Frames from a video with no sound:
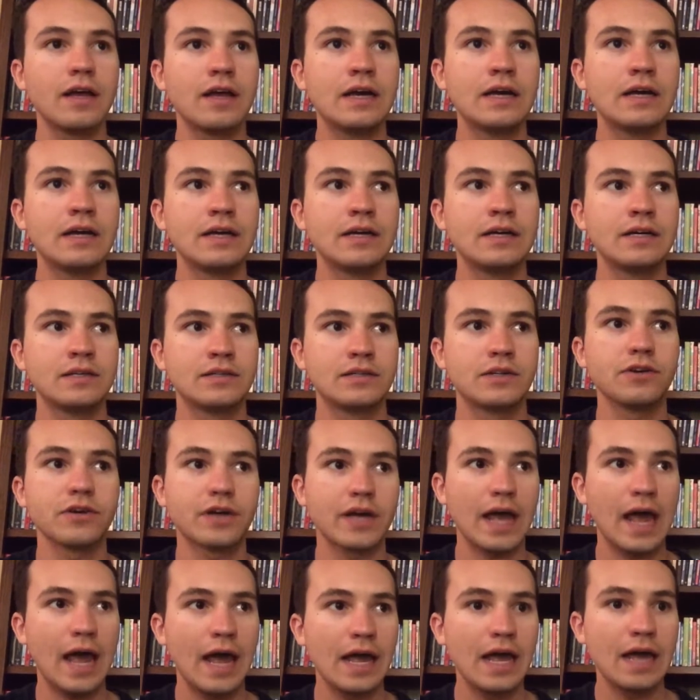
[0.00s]
is it
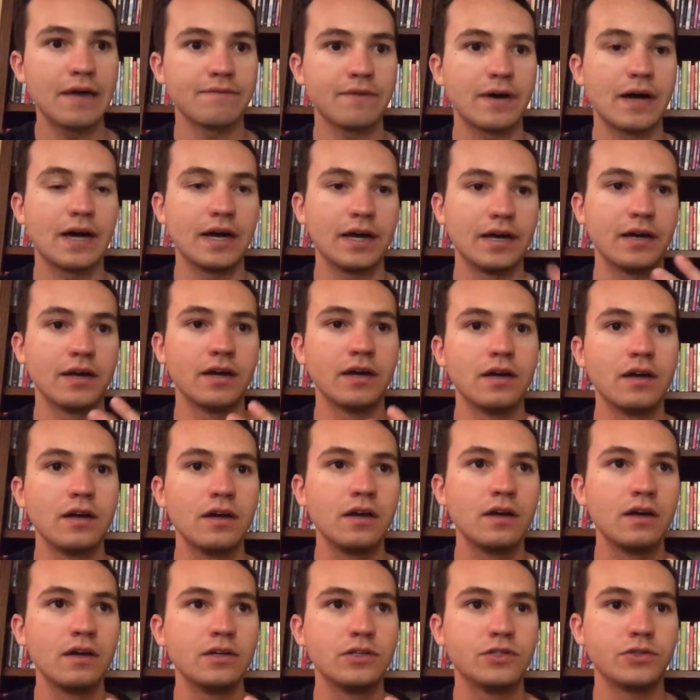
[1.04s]
okay if I
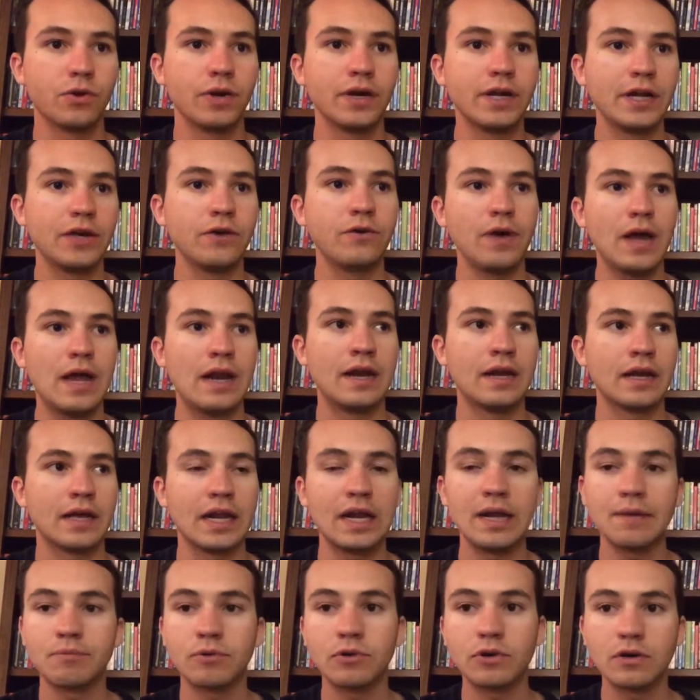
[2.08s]
join you in the
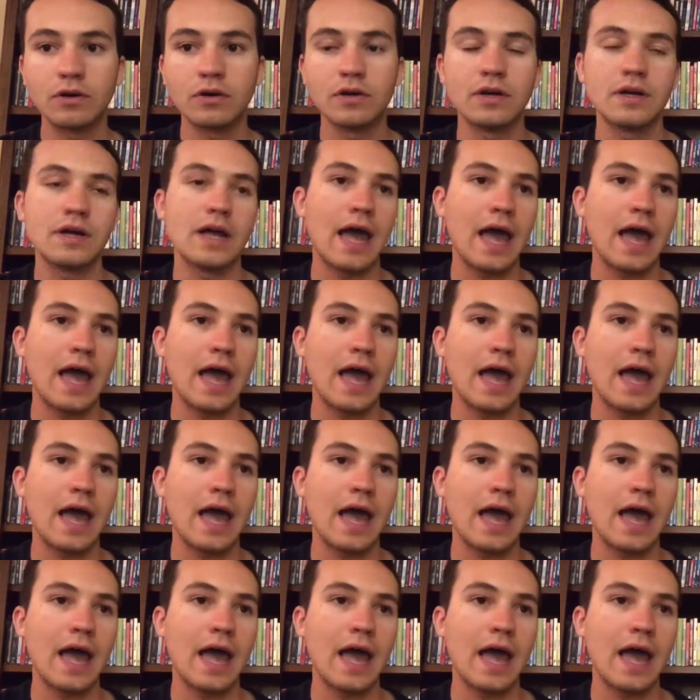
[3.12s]
kiddie pool?"